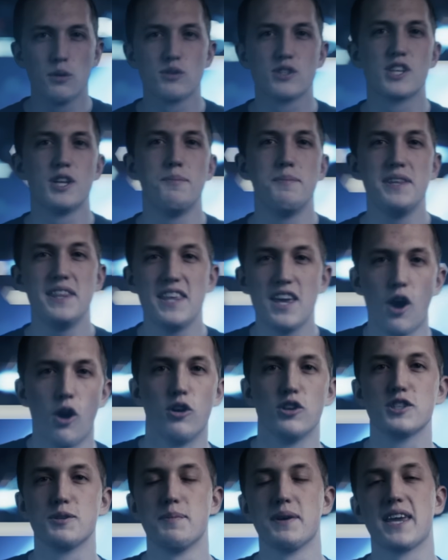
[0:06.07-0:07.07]
is going to be the
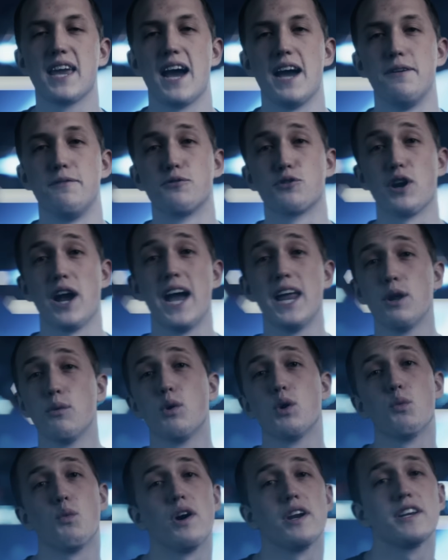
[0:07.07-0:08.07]
ultimate guide for
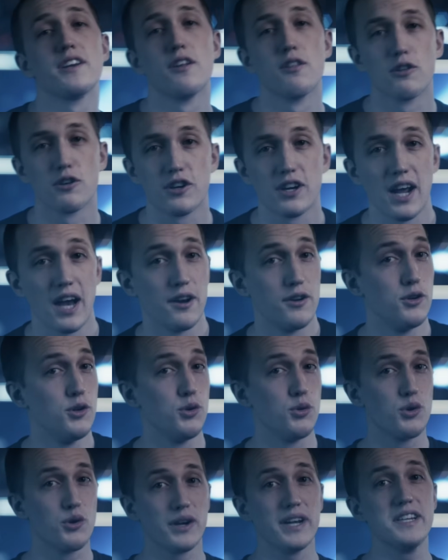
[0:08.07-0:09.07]
anyone wanting to learn how to
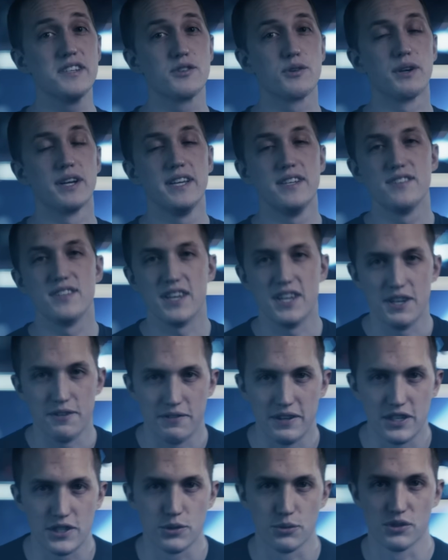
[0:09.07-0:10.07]
do green screens in
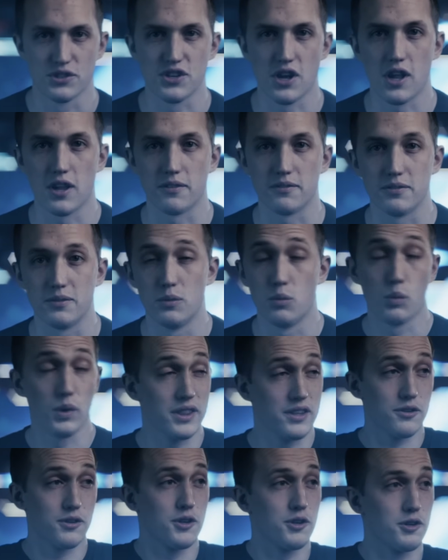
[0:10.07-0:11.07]
DaVinci Resolve.
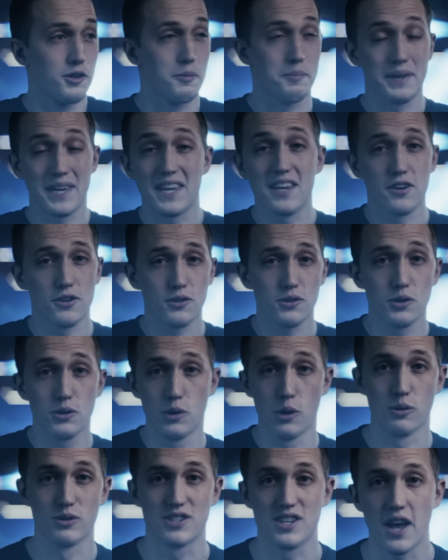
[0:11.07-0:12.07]
Whether you're a beginner who
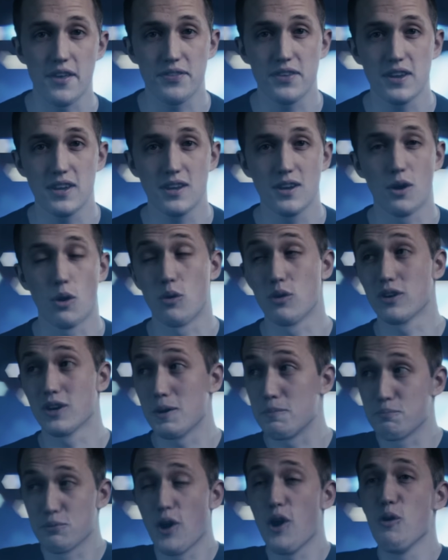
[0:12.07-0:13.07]
knows nothing, or
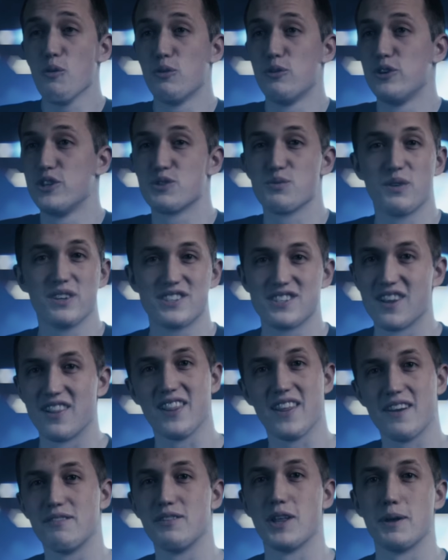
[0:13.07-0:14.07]
a pro who just wants to
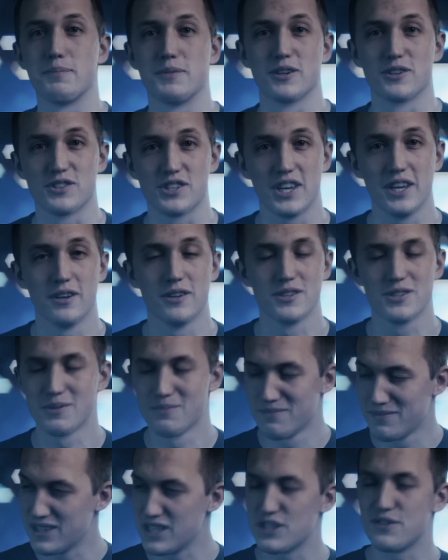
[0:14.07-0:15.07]
level up their skills,
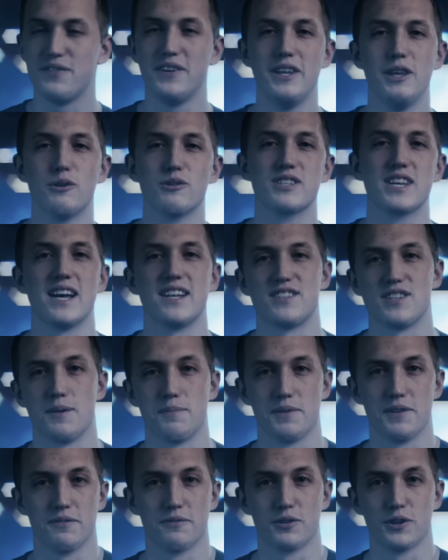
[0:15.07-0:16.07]
this video's got
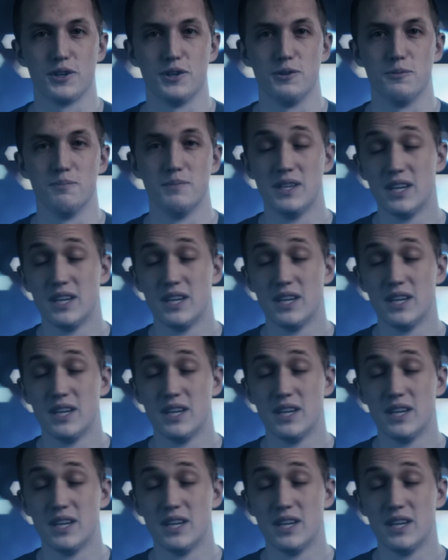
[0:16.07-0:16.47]
something for you.